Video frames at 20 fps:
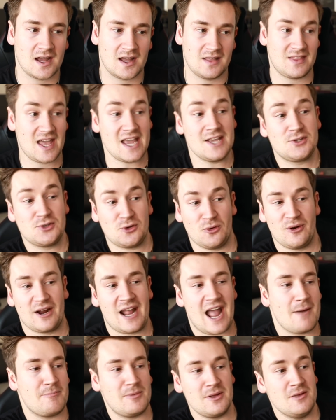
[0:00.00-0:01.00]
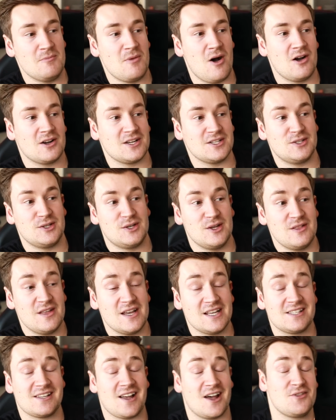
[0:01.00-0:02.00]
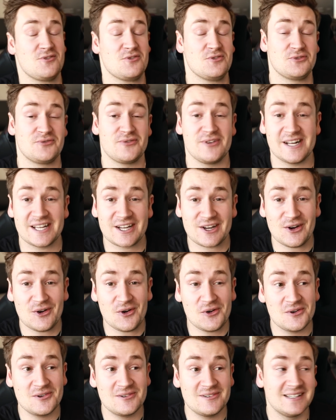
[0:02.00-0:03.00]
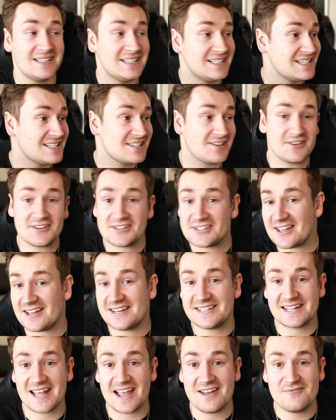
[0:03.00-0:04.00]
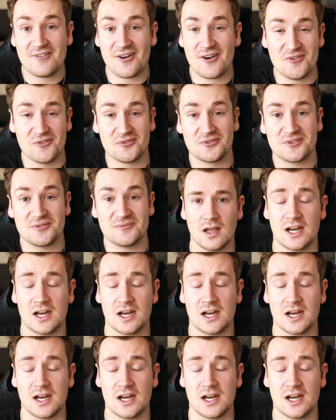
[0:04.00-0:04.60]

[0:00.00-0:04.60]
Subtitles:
They saw a gap in the market to do this. I thought it was really cool, so I decided to get involved.